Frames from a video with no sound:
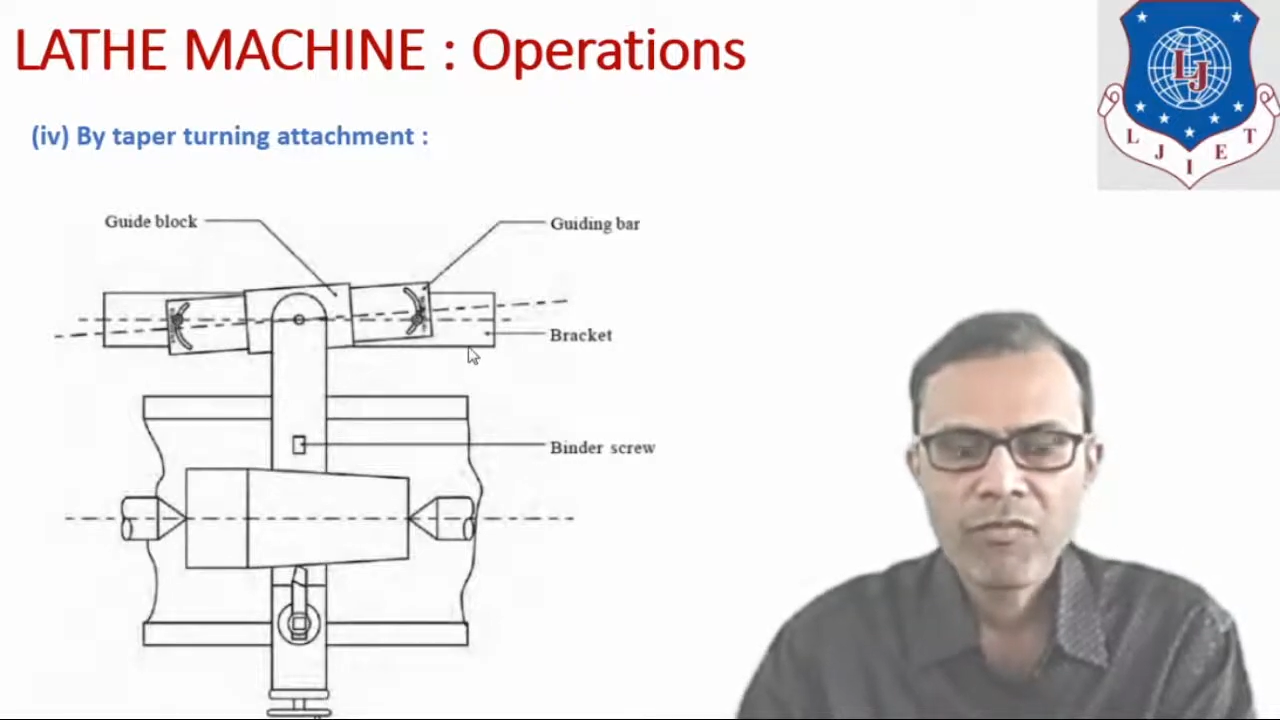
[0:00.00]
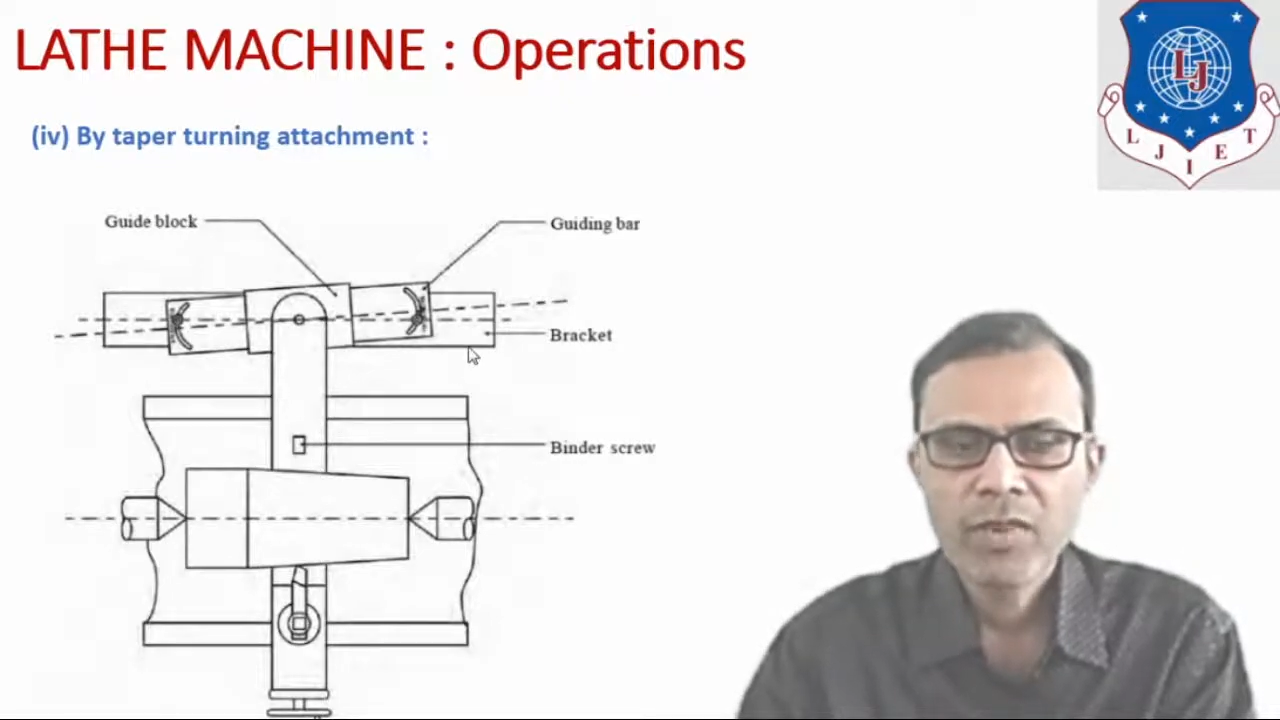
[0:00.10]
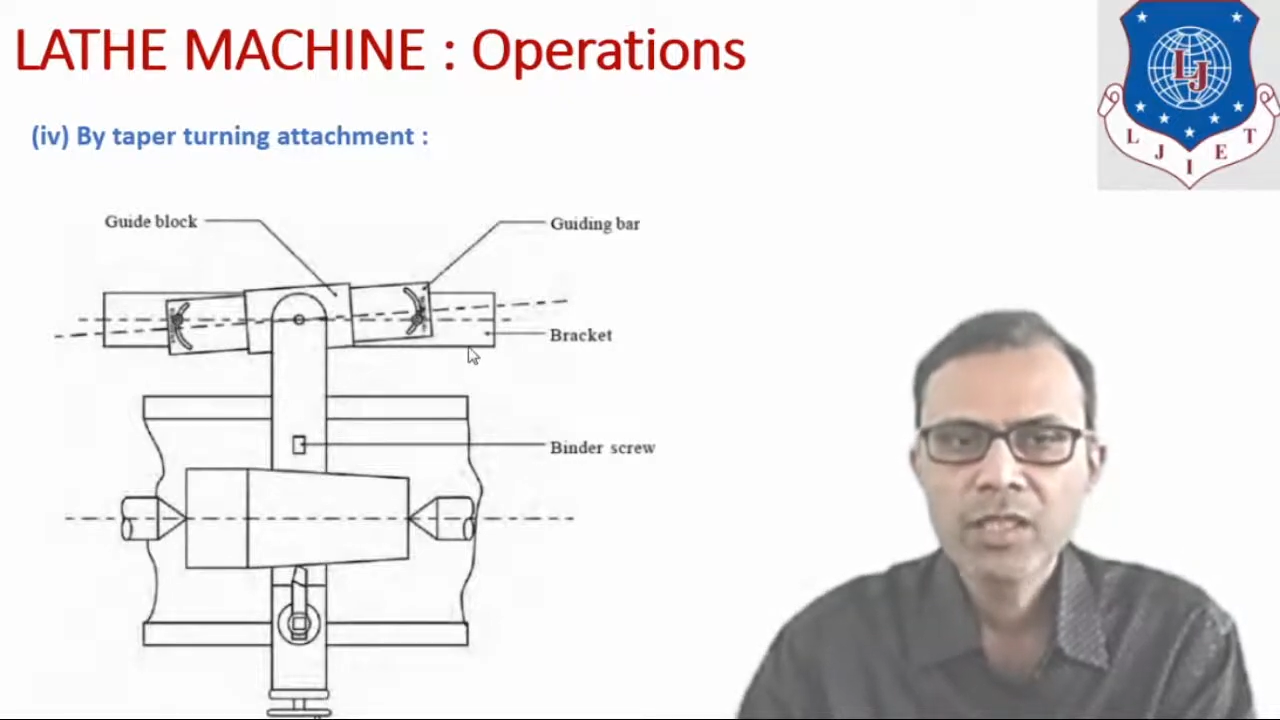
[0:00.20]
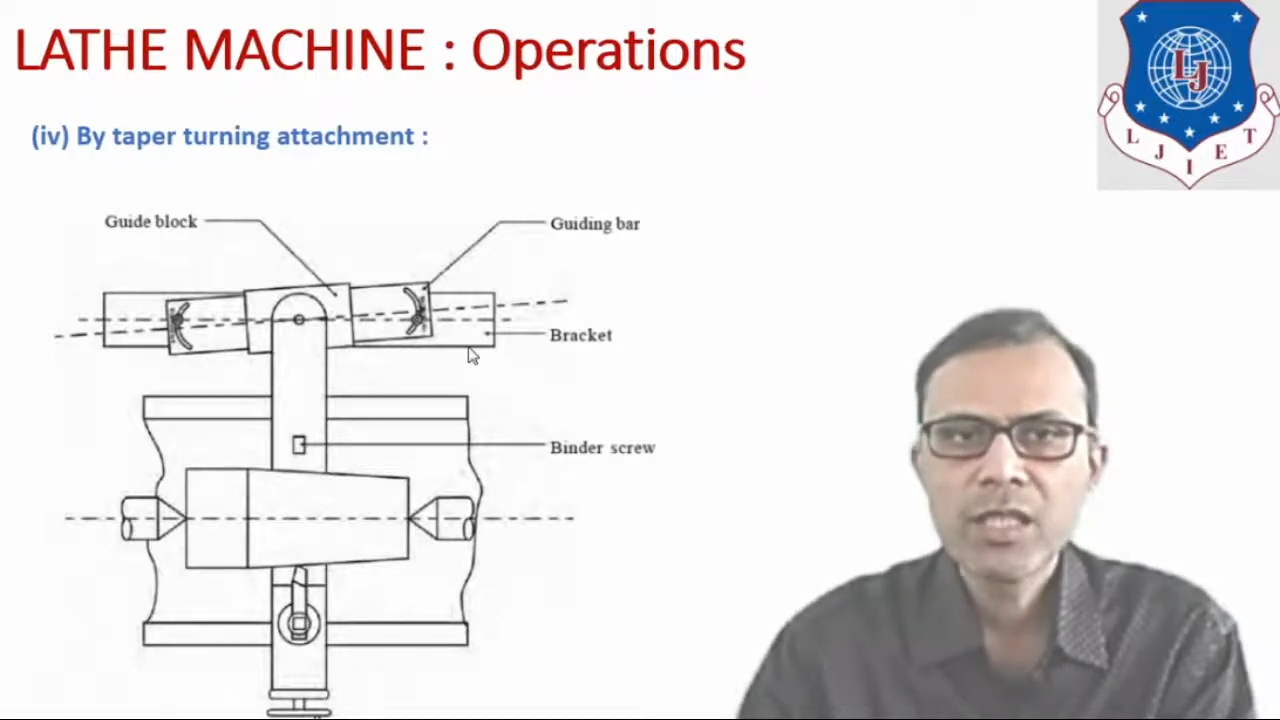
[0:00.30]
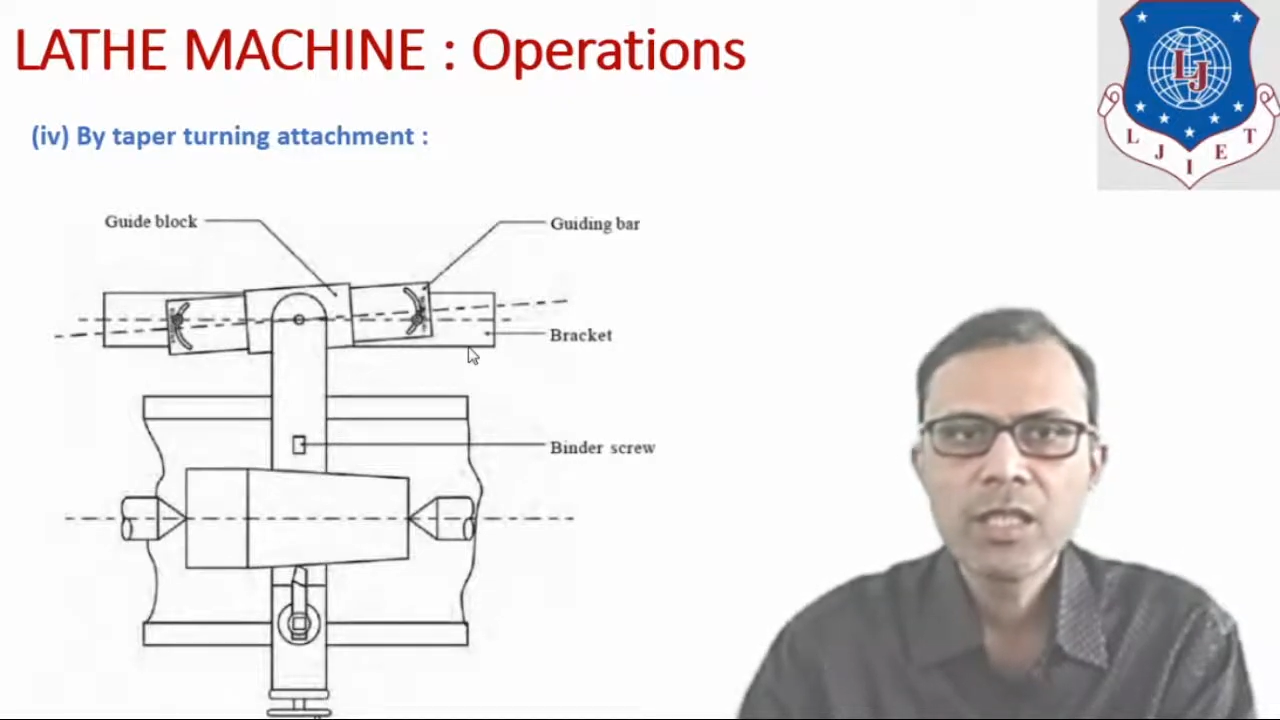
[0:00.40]

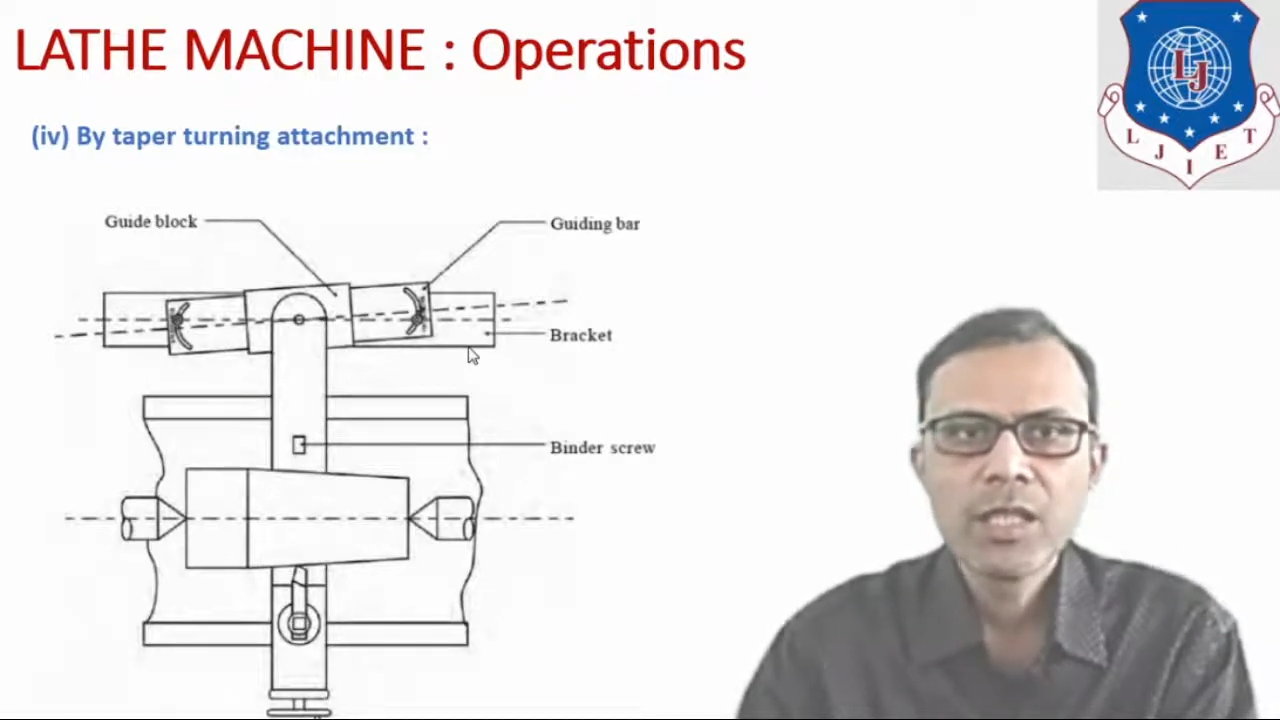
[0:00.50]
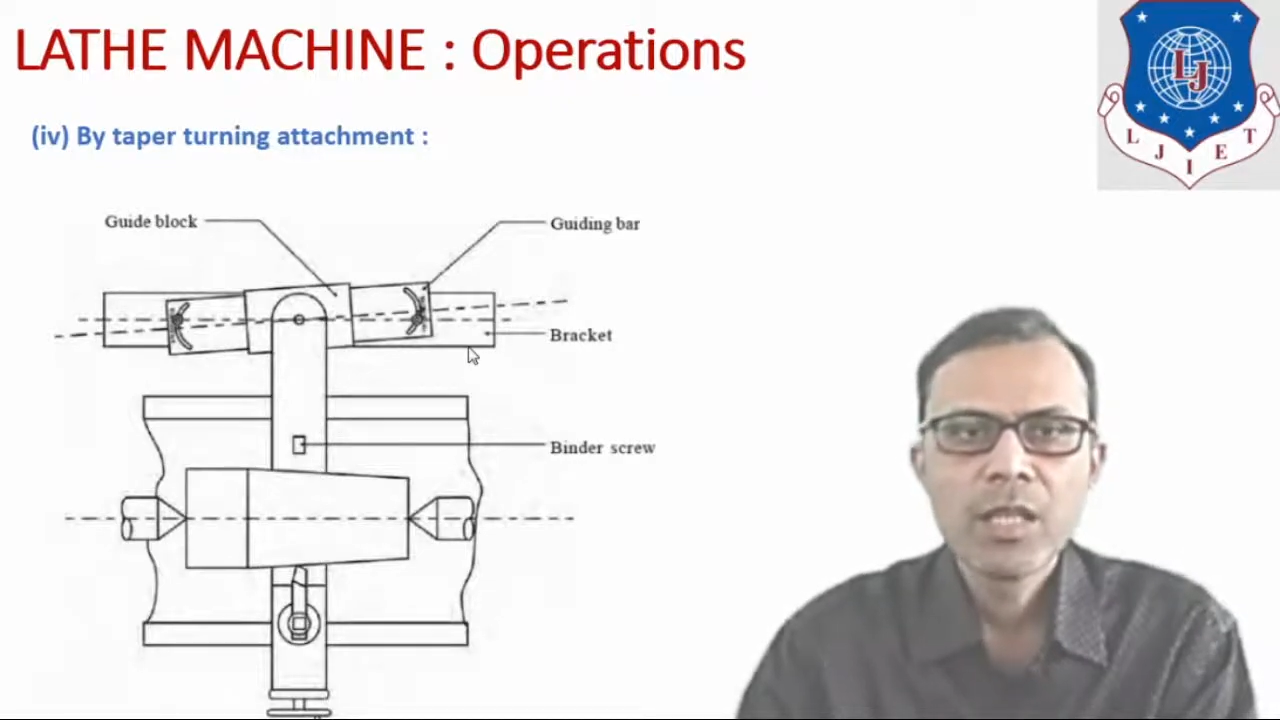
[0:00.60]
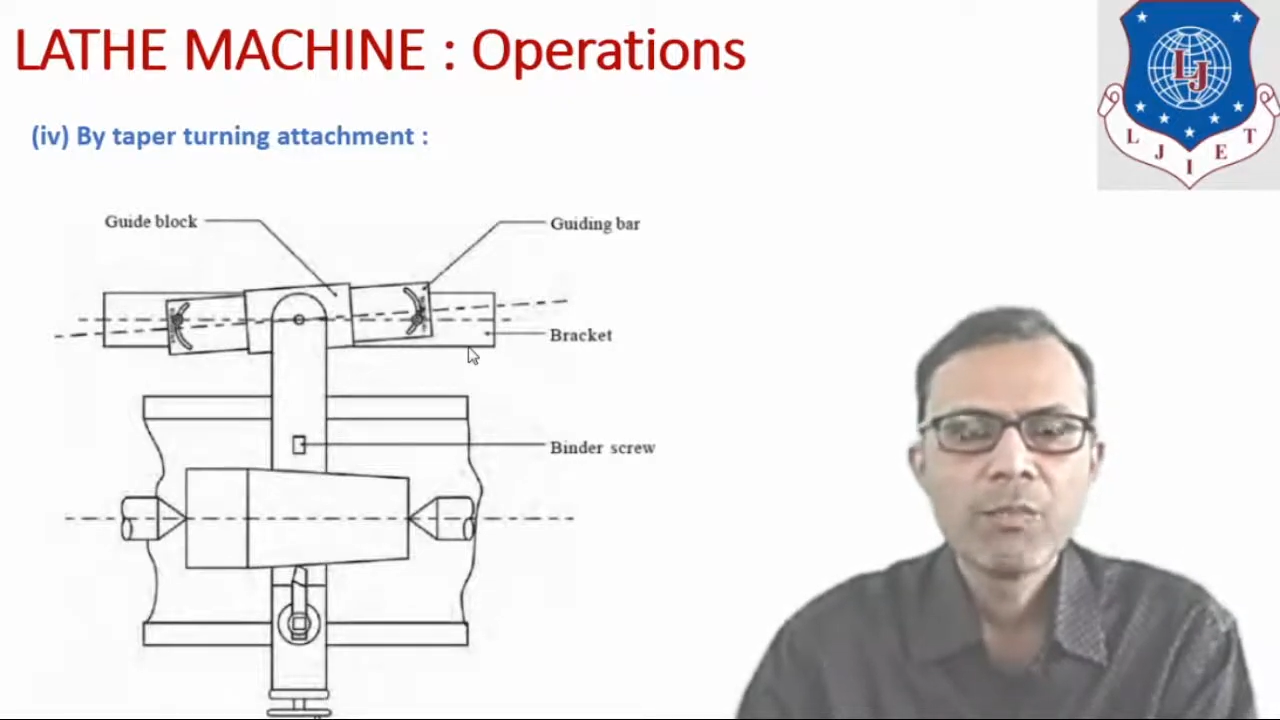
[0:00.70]
with the